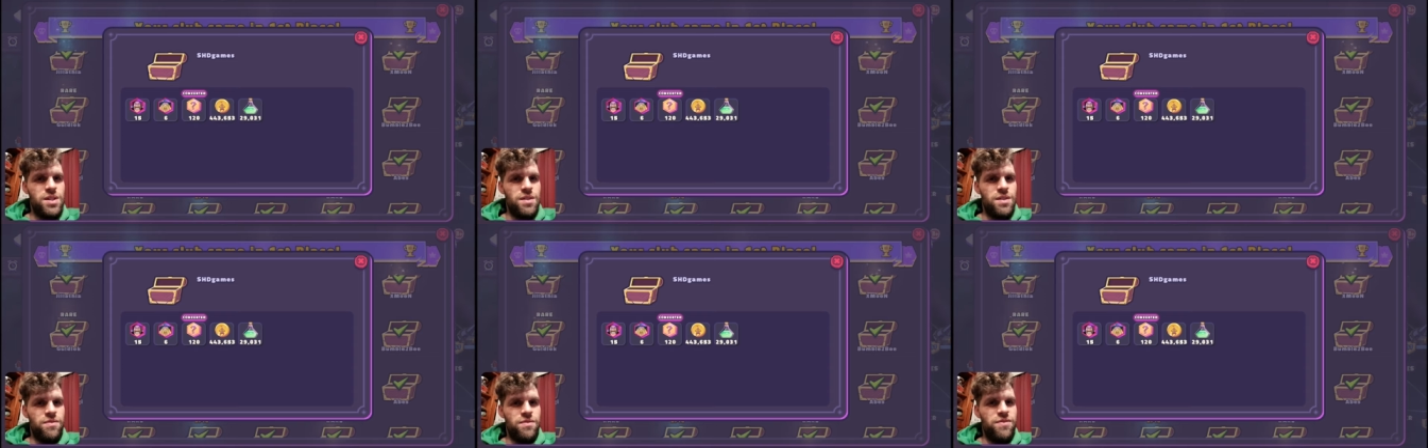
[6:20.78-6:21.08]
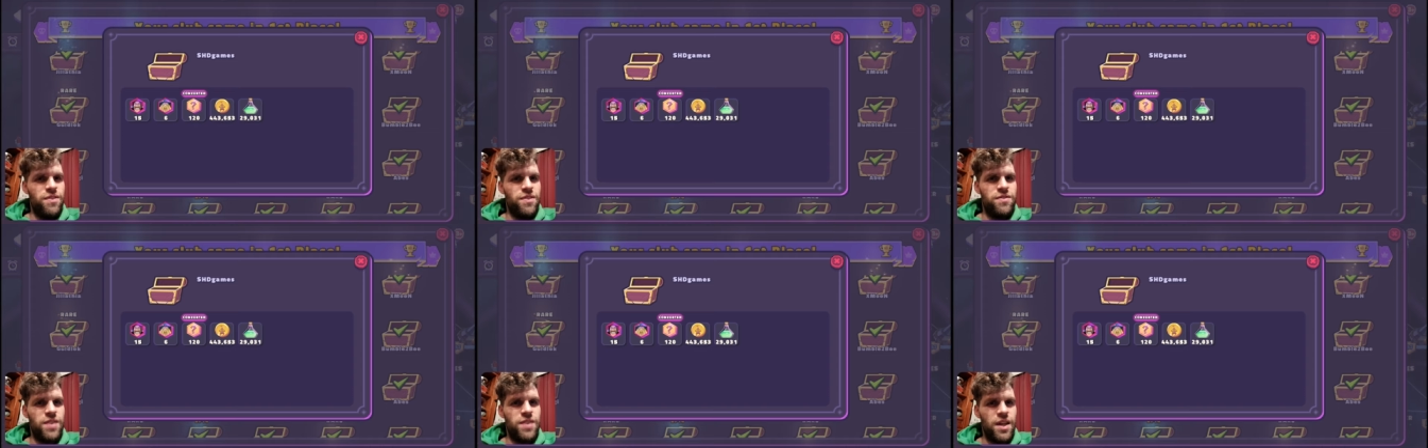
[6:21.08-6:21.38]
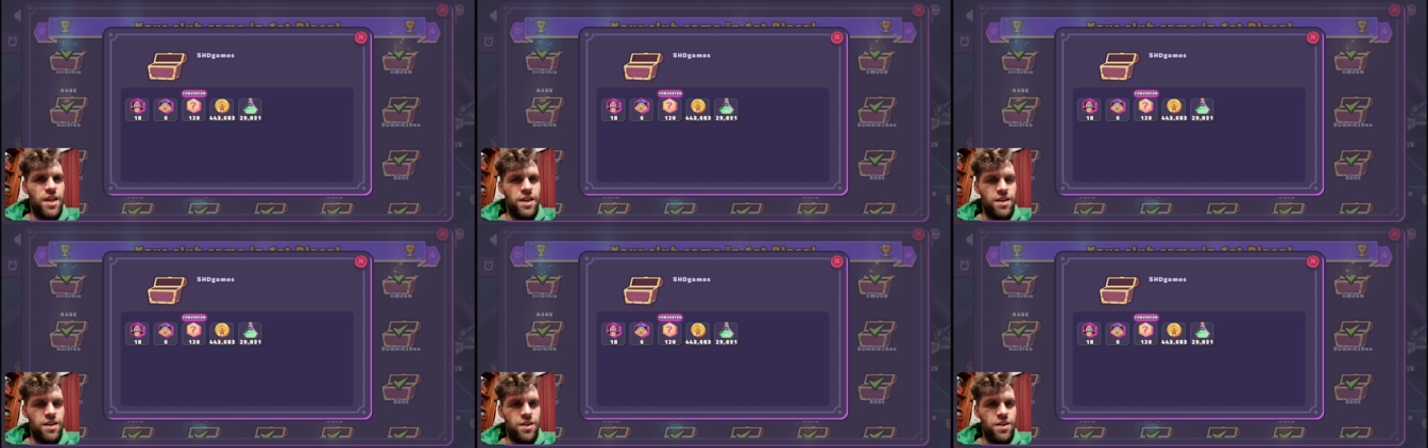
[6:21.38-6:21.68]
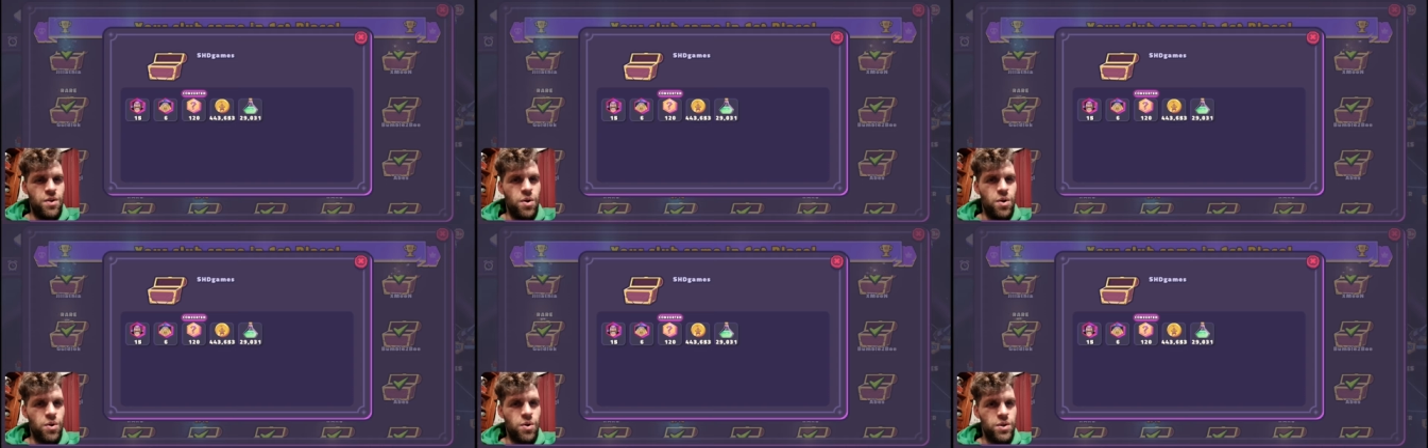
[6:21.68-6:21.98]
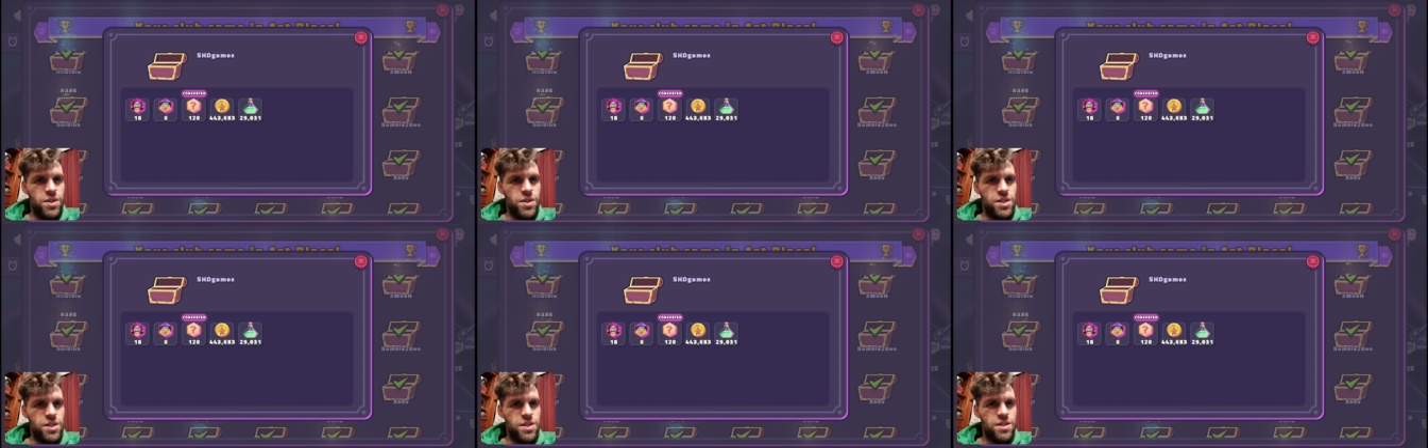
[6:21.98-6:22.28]
fifteen
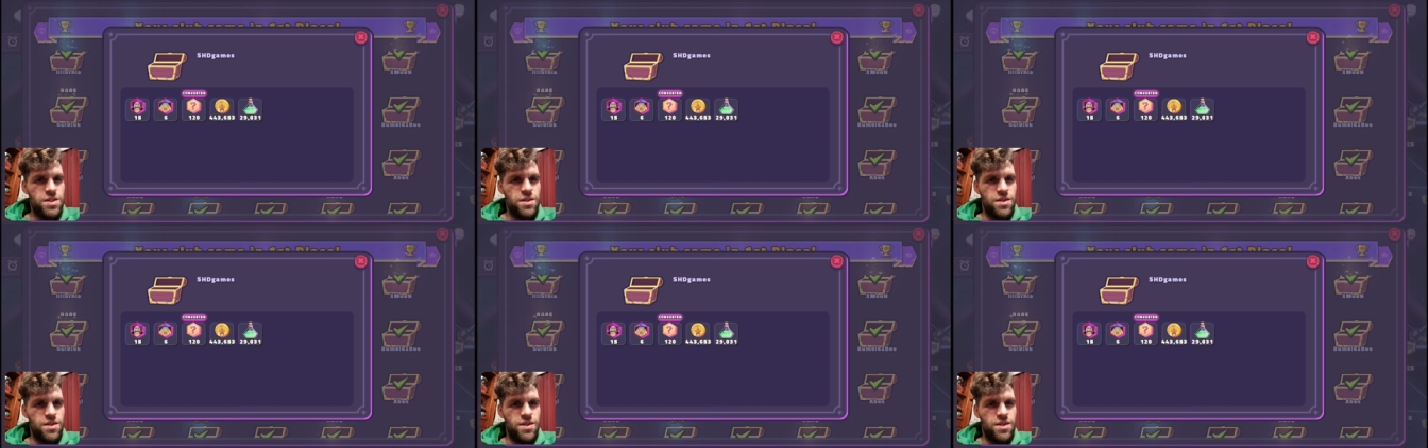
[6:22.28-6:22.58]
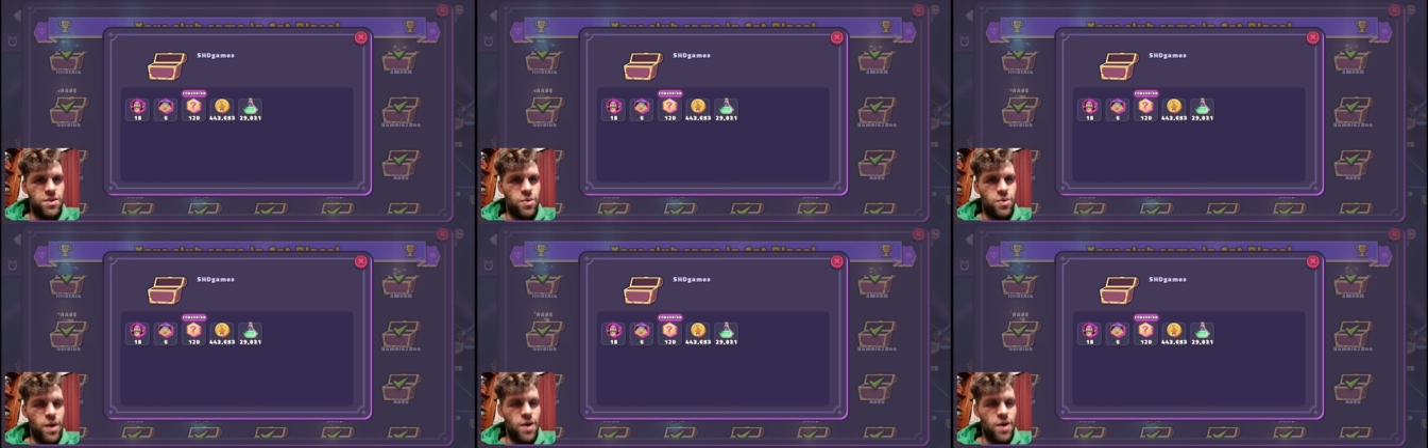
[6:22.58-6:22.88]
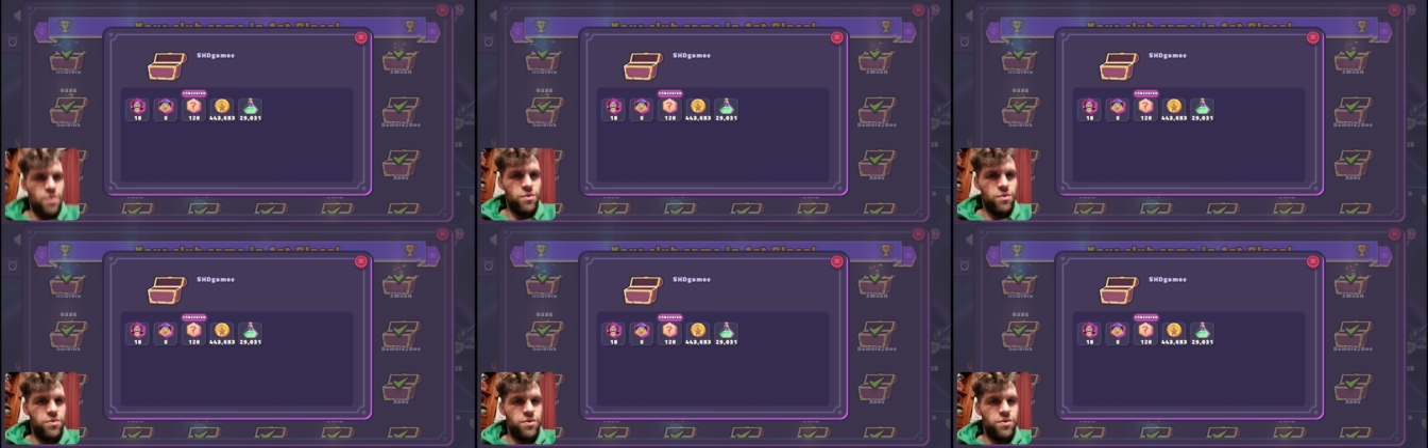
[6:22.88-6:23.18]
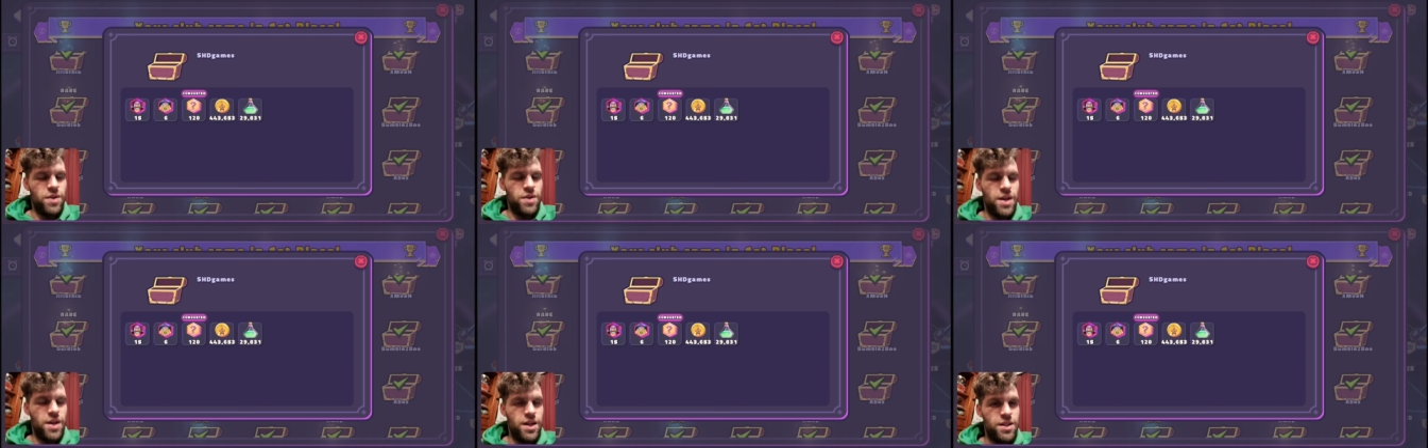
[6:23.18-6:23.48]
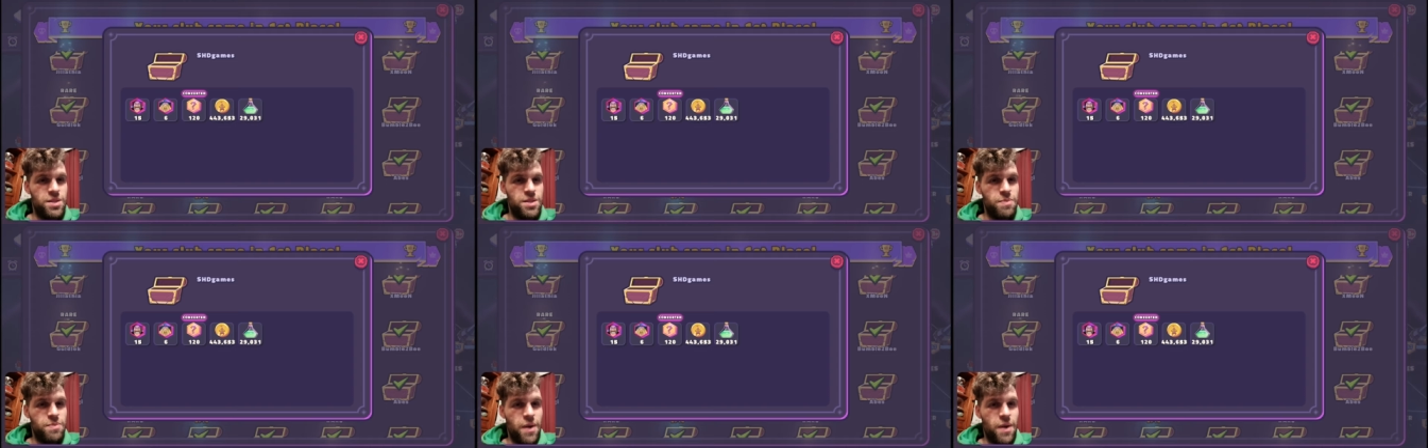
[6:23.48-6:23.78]
Cooks, twelve uh,
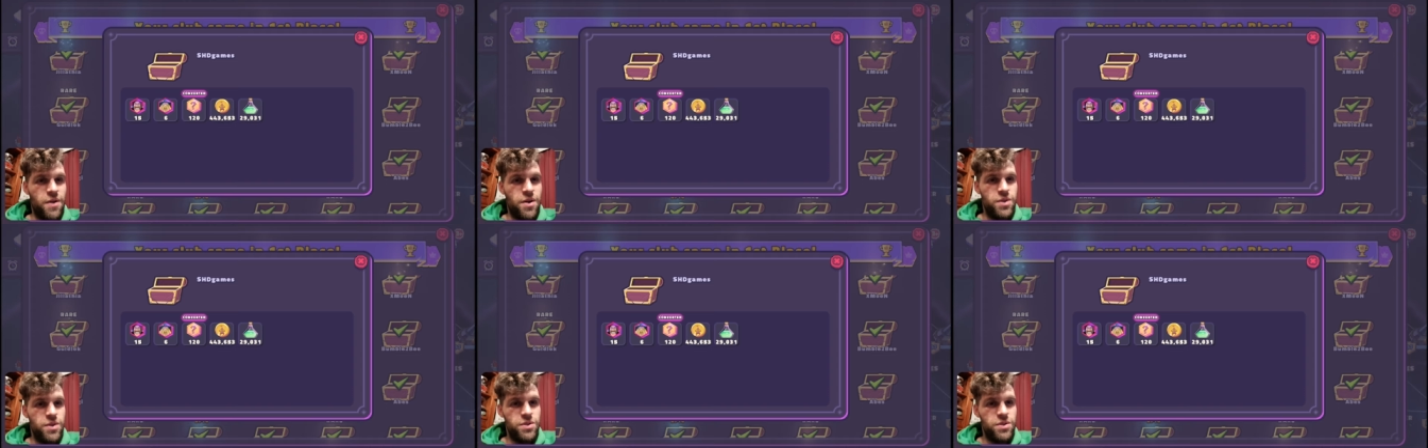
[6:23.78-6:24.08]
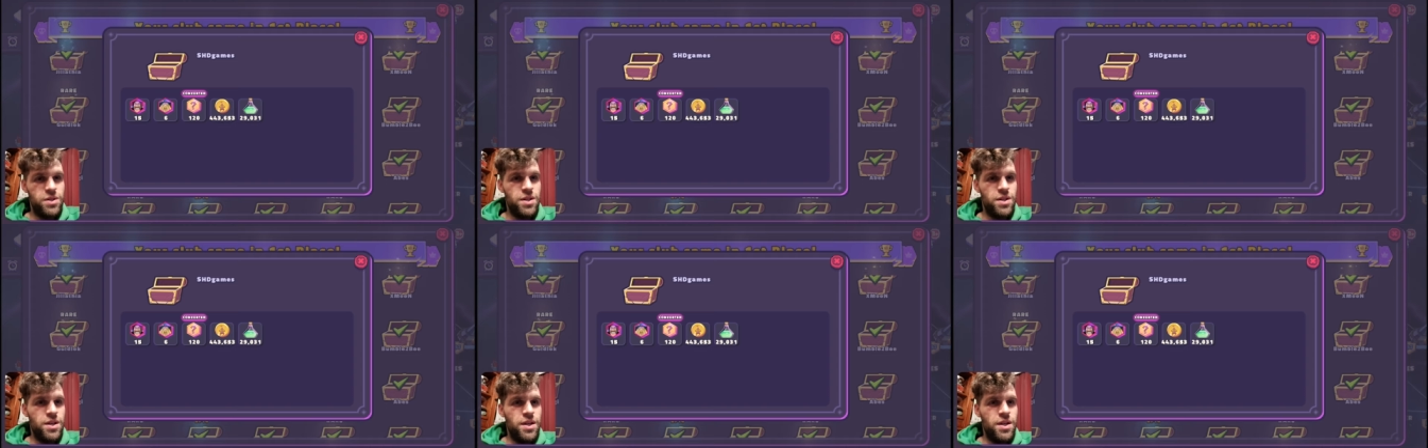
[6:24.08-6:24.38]
Sparrows,